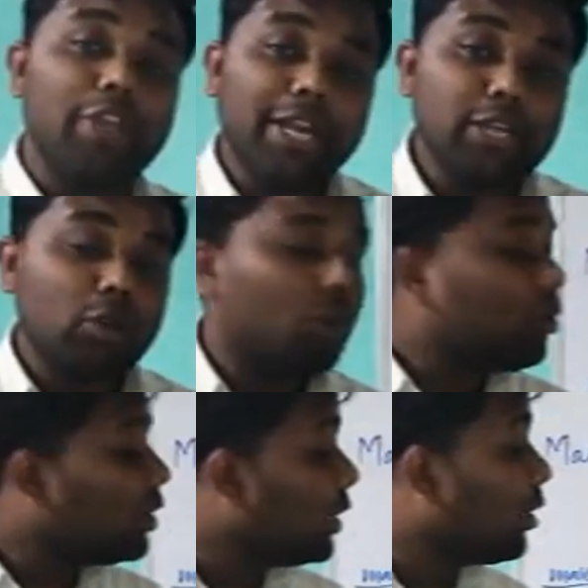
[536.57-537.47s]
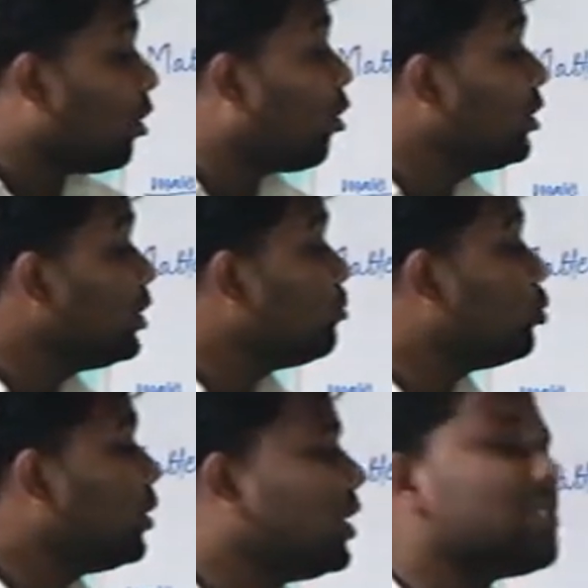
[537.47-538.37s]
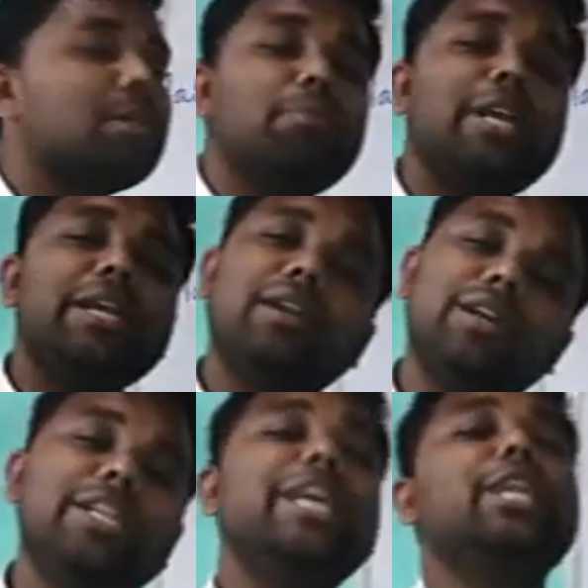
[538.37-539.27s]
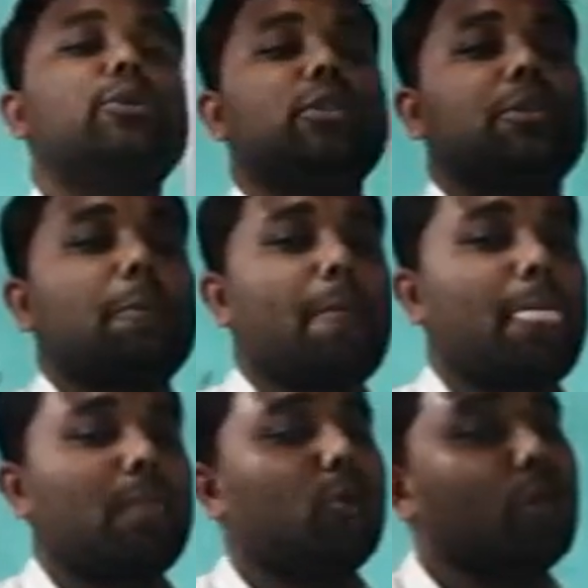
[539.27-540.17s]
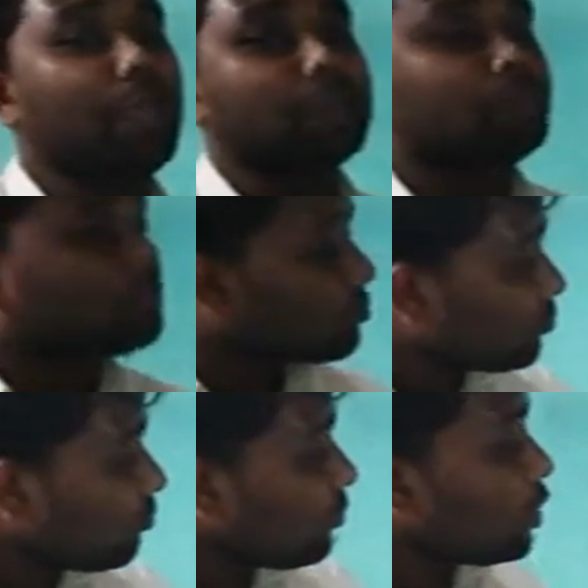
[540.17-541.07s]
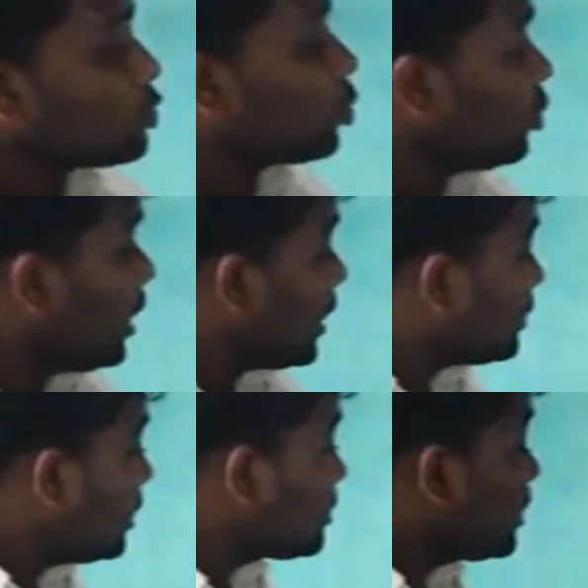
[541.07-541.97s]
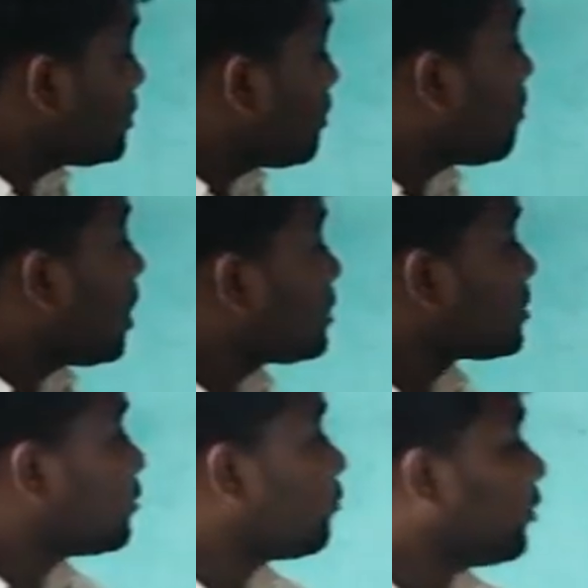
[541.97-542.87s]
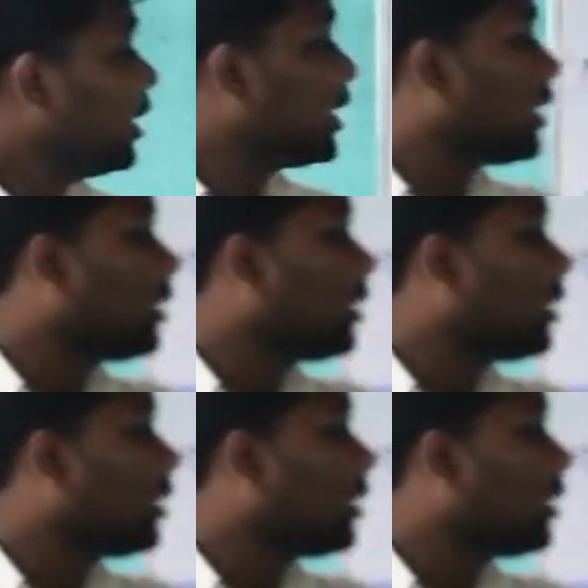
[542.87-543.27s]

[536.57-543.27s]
weight on the moon is simply 10 Newton. Okay, so this is mass, weight,